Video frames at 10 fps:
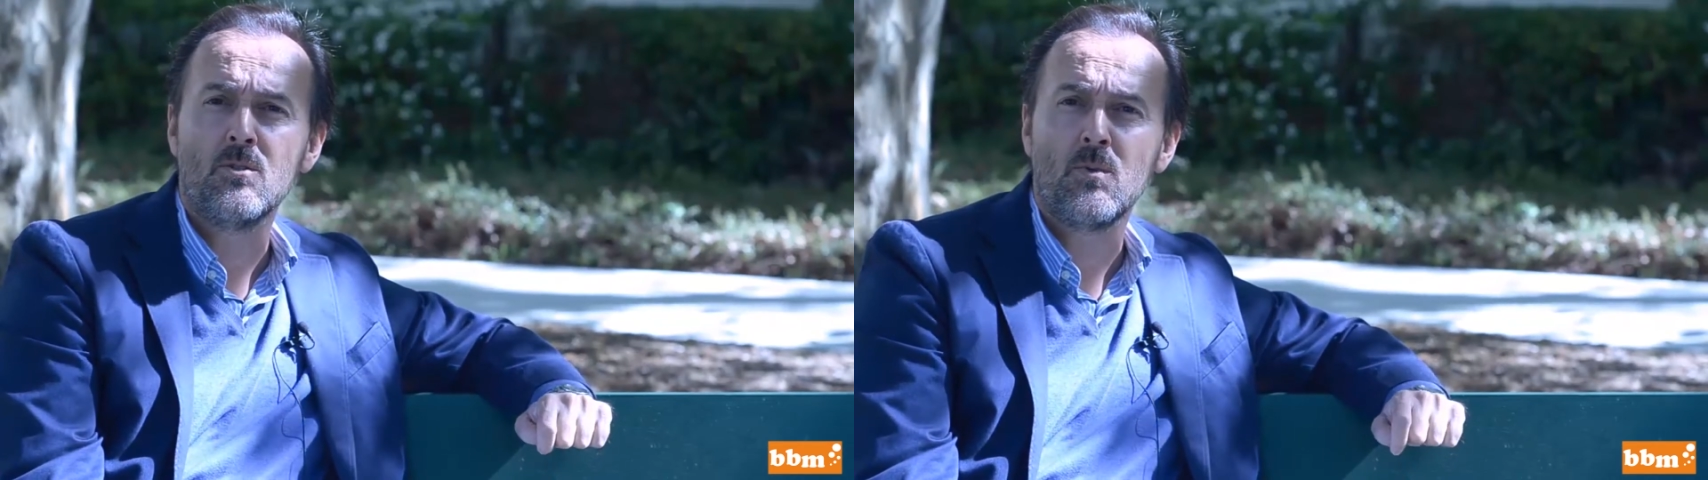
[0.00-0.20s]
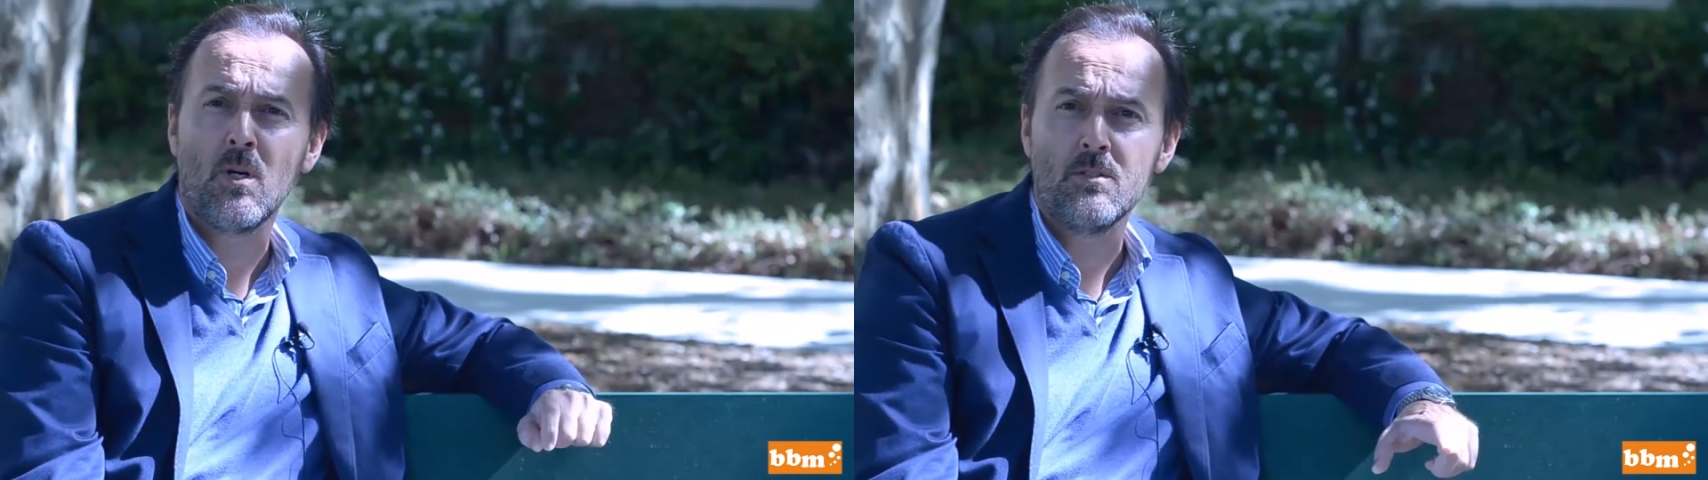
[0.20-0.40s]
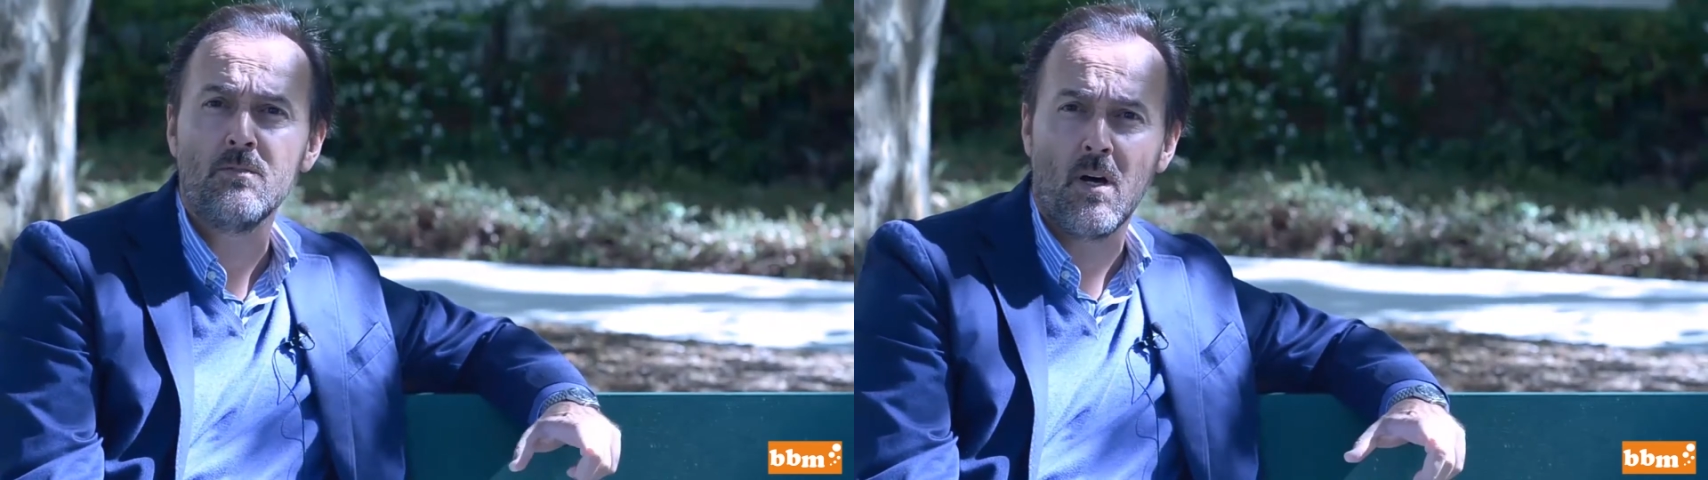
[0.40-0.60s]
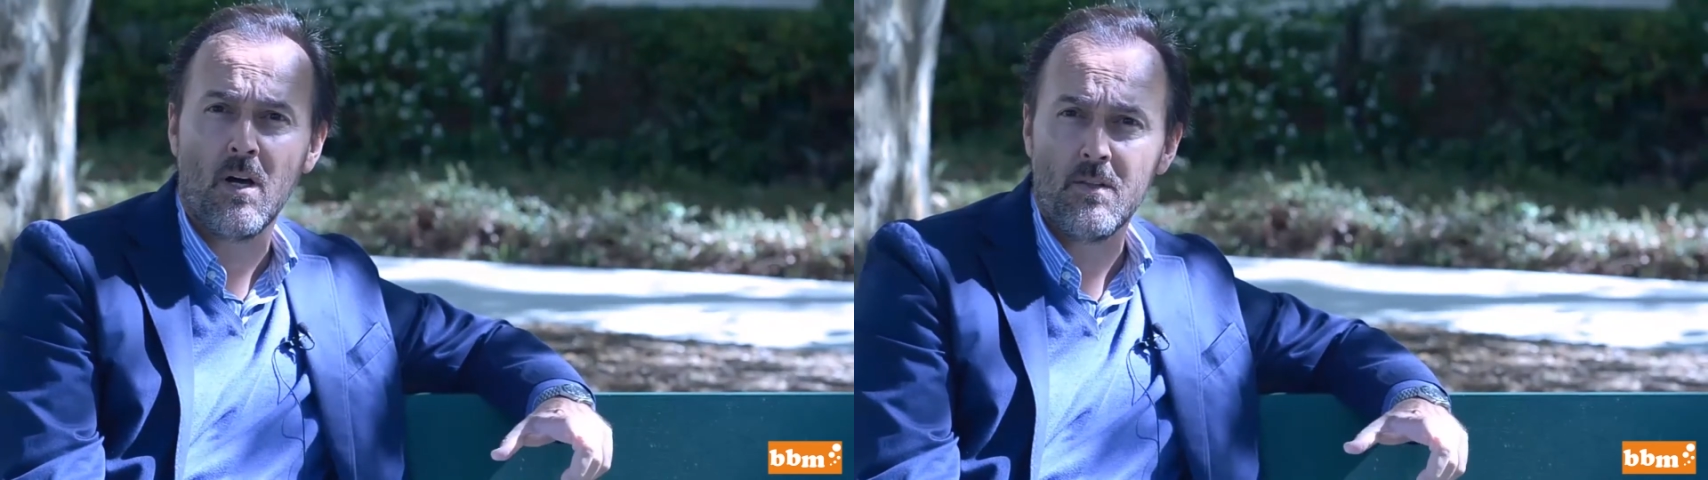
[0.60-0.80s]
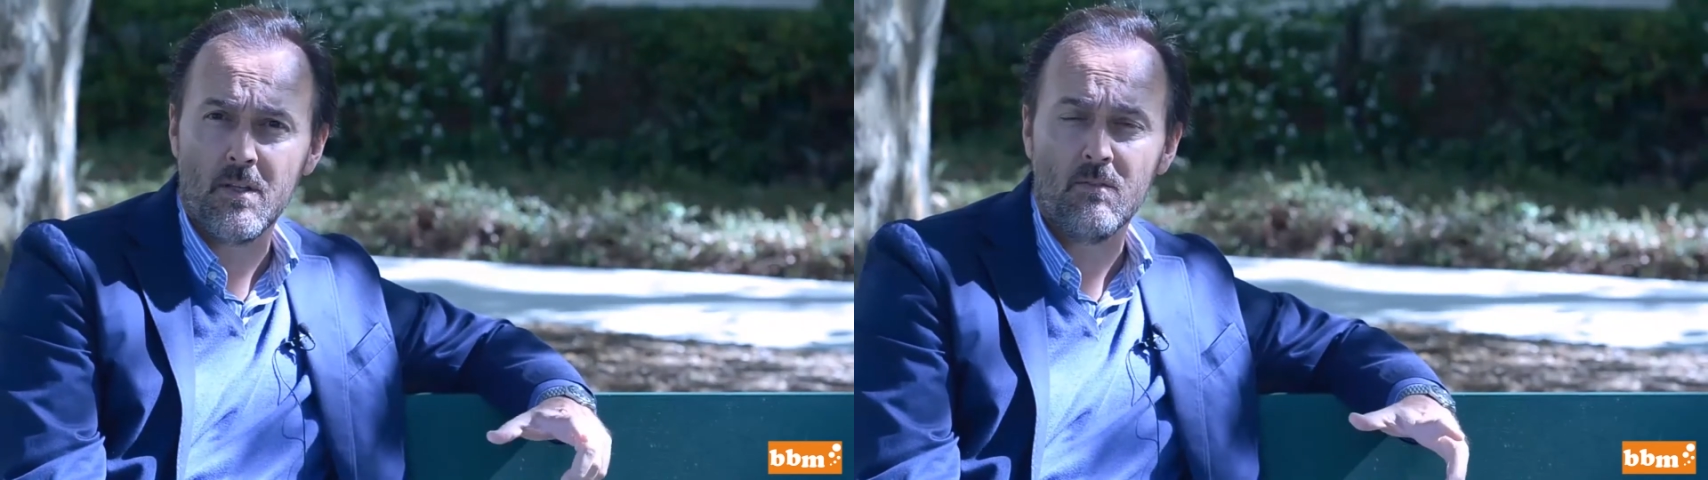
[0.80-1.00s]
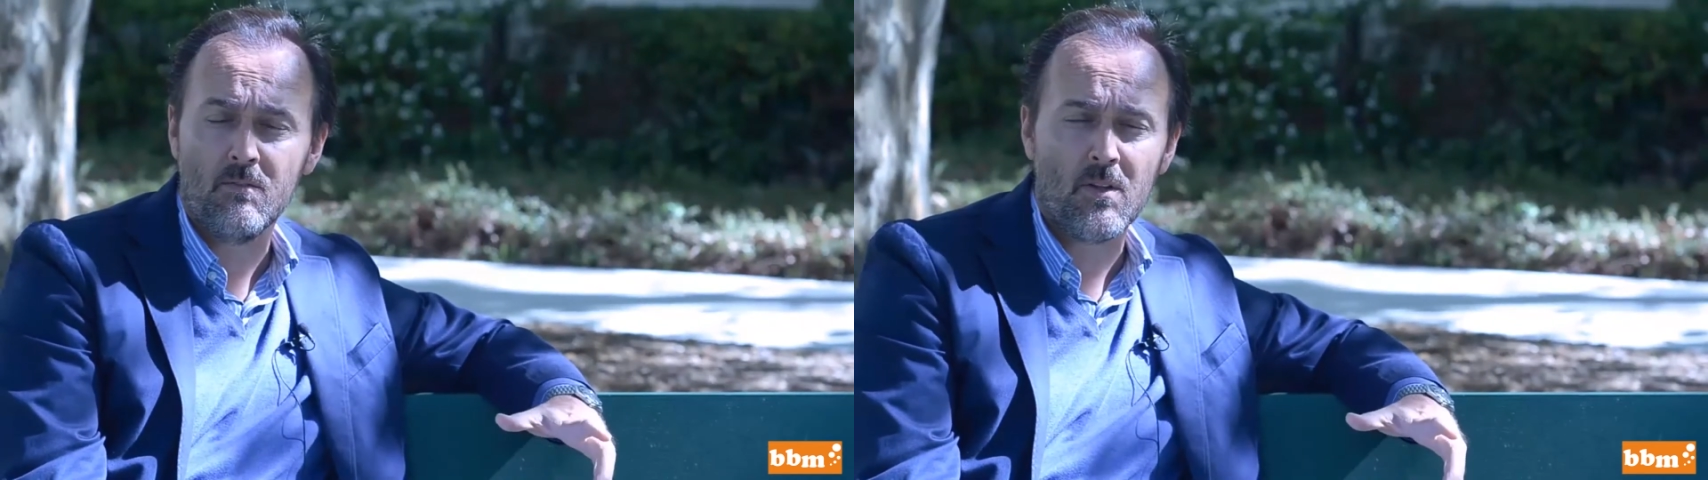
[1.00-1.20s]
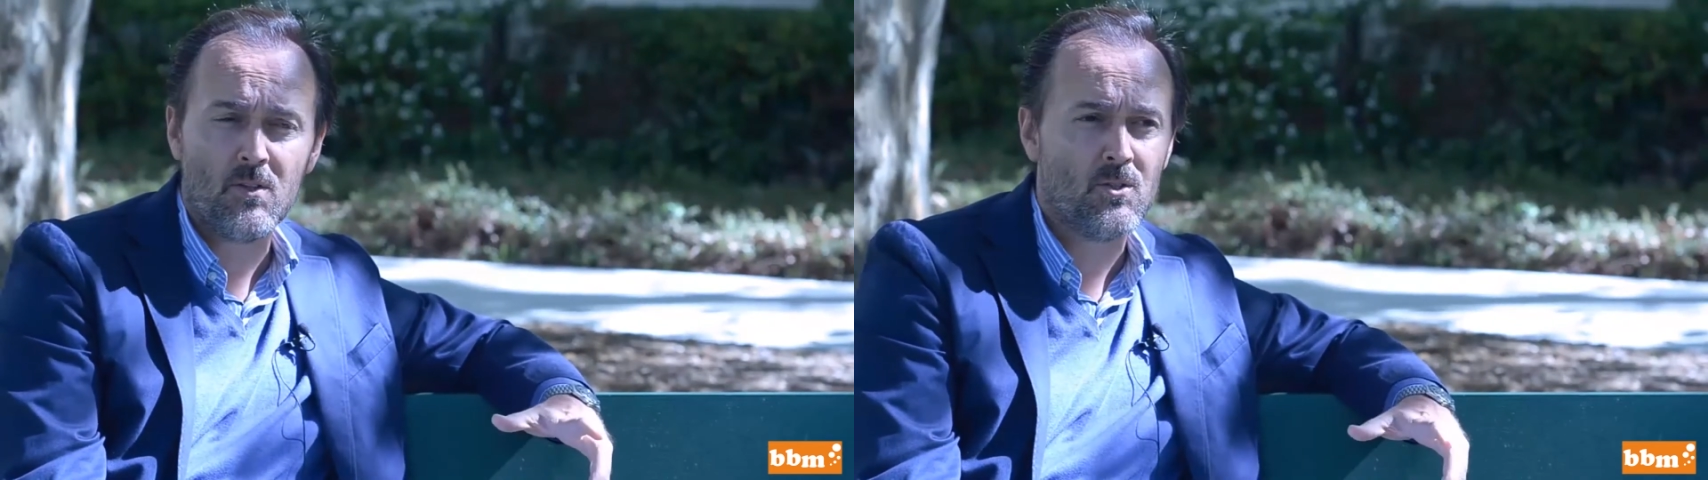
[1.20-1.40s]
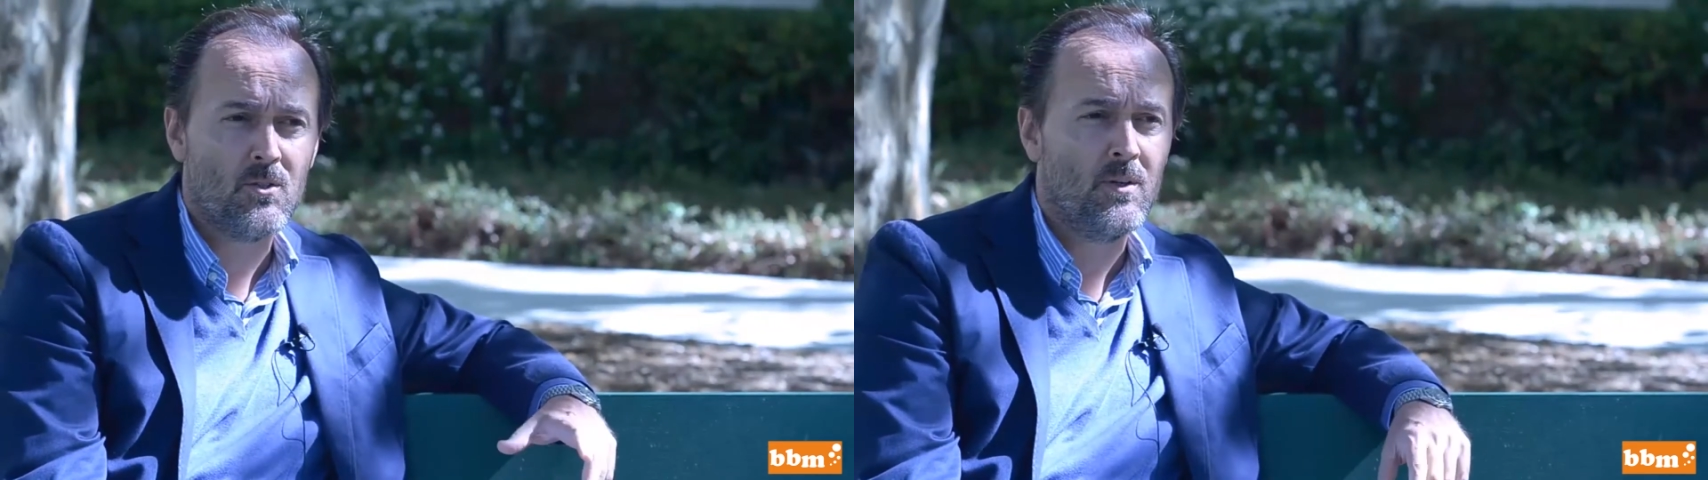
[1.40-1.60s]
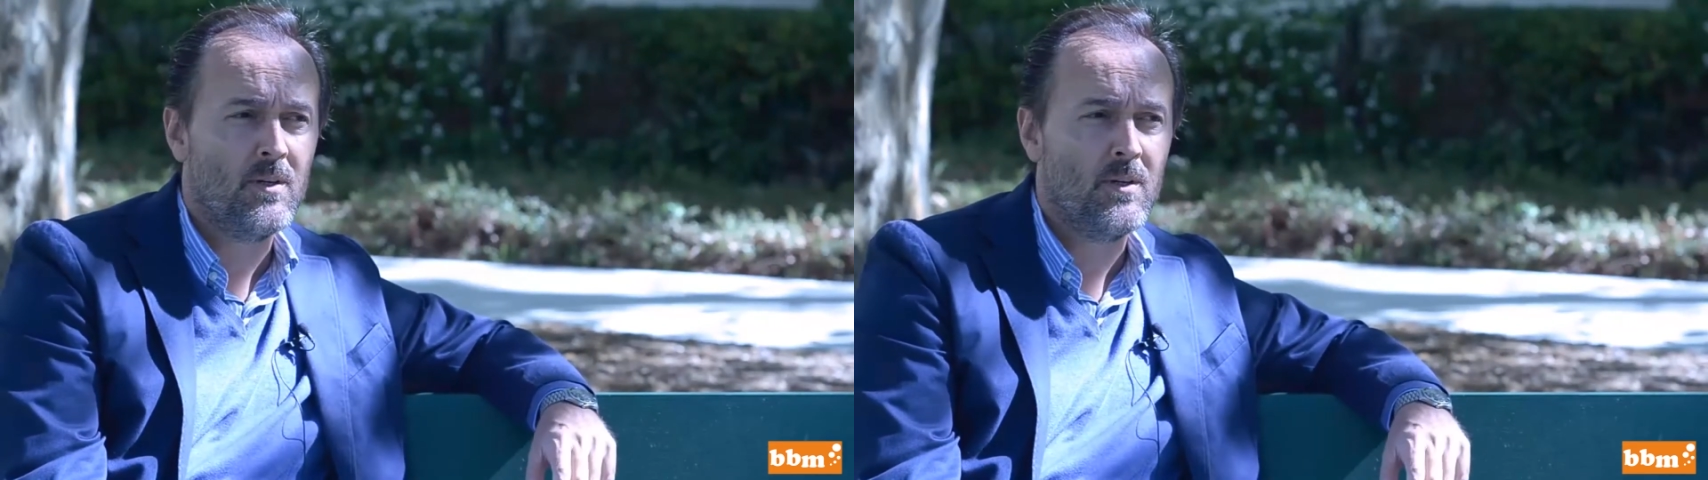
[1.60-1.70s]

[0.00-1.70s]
ratify the convention.